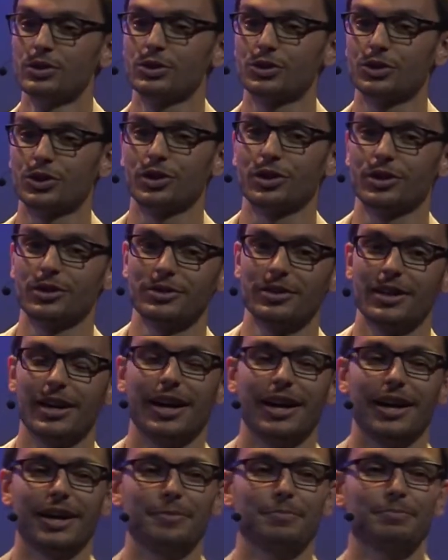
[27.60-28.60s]
Sure.
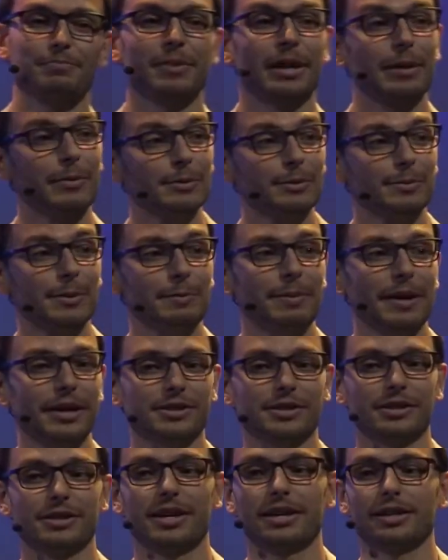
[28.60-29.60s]
Um, my name is Pete
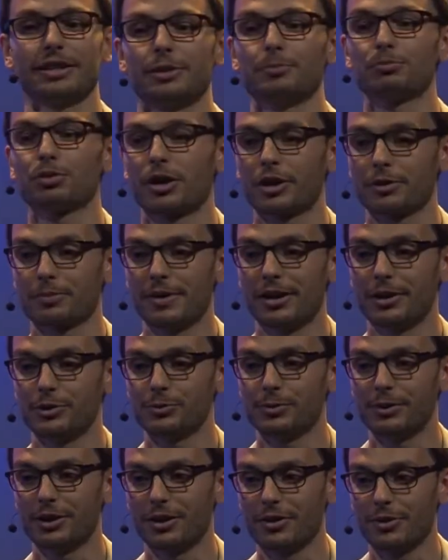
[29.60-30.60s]
Pacent. I lead product
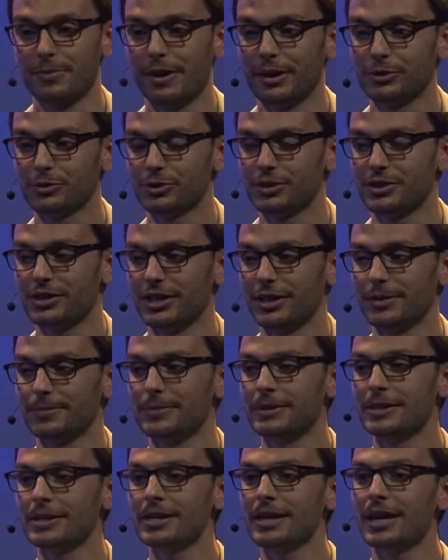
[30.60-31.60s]
management on the Boundary
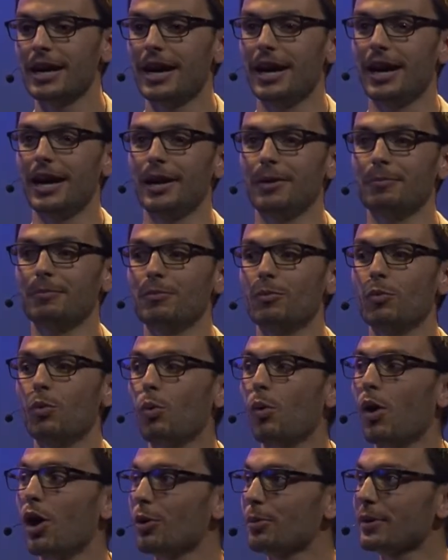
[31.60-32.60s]
team. Um,
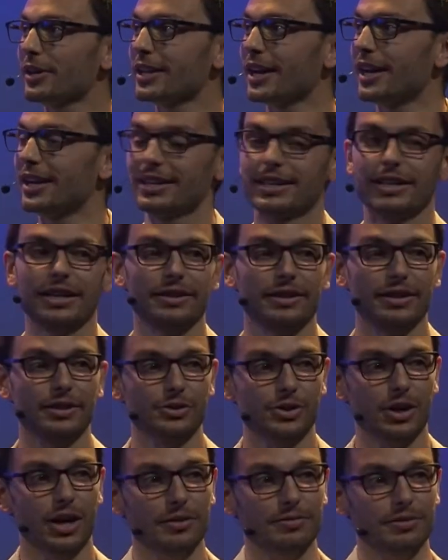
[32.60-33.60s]
while we kind of kick
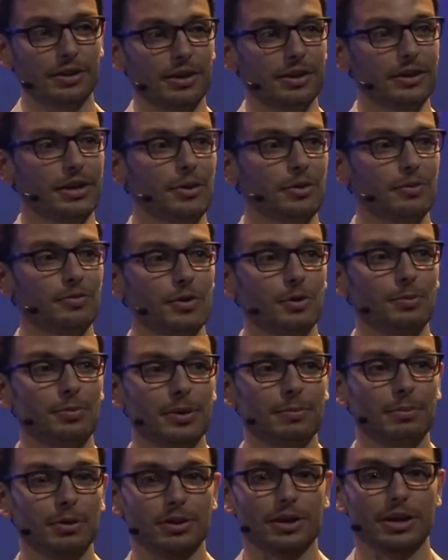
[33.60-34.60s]
things off, and I know a few
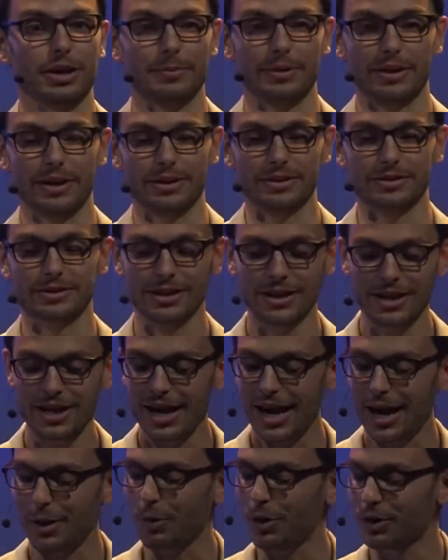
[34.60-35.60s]
people are coming in,
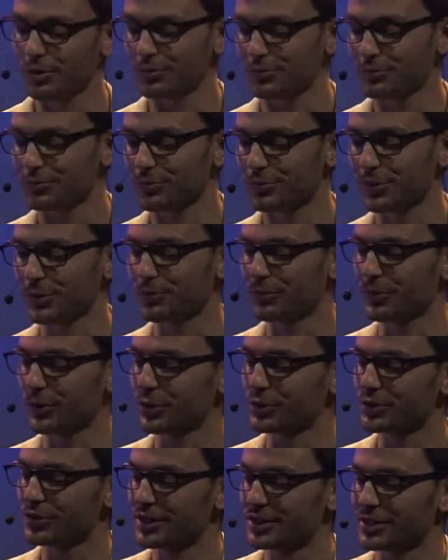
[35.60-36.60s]
I want for
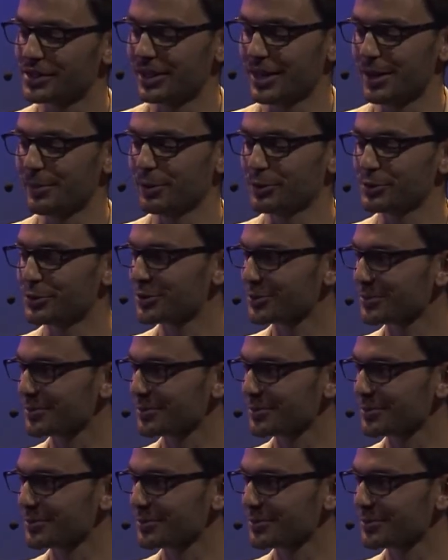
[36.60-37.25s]
first disclaimers,